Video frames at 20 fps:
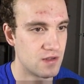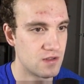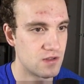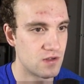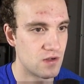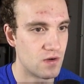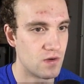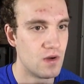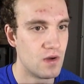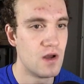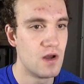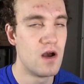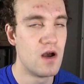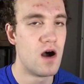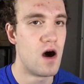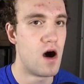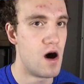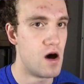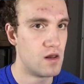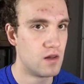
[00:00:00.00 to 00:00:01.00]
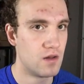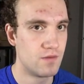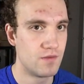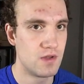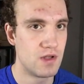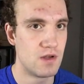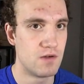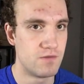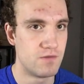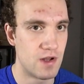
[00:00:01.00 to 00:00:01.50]
So all of
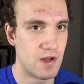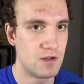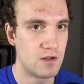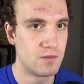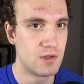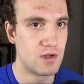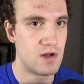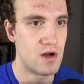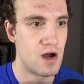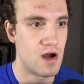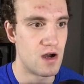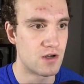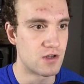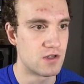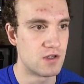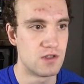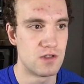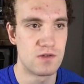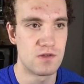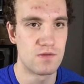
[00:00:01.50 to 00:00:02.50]
the available auctions